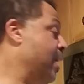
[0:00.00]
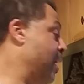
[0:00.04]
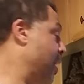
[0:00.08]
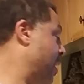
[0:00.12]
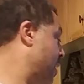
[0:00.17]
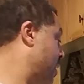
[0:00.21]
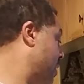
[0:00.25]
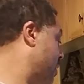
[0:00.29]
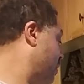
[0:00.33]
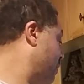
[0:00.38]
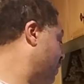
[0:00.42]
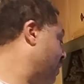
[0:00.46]

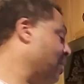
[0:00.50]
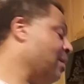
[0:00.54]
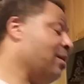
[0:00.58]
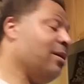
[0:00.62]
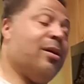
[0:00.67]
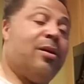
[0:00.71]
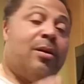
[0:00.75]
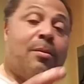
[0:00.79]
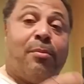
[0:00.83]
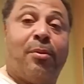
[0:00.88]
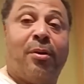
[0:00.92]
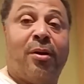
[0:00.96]
and then I'll
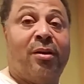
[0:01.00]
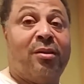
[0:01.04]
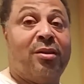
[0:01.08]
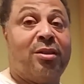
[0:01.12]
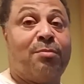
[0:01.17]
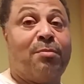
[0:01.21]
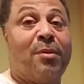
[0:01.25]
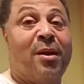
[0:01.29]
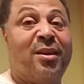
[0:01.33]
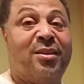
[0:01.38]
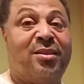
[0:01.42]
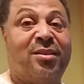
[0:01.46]
end up putting the
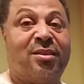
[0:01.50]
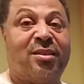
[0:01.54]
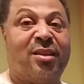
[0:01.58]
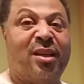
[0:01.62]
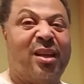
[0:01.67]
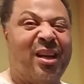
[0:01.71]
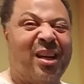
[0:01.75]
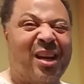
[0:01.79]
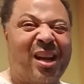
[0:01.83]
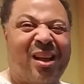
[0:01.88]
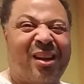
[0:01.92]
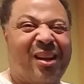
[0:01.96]
spices
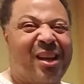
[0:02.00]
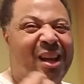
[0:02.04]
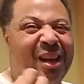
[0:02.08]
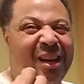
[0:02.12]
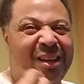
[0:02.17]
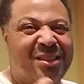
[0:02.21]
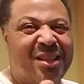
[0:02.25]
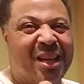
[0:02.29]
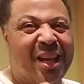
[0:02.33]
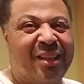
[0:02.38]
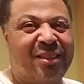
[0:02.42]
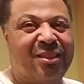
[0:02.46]
in, and I kind
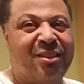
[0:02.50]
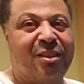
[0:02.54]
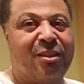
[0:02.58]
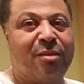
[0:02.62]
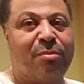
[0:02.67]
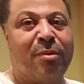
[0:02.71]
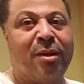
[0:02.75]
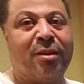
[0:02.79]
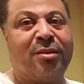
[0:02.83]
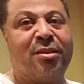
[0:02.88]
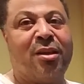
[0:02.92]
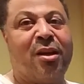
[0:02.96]
of taste it
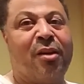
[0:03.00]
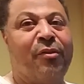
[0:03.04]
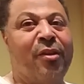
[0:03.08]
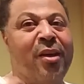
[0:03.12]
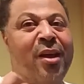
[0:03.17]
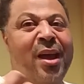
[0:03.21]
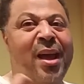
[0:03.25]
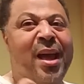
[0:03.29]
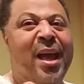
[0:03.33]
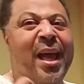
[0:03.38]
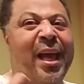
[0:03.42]
to myself.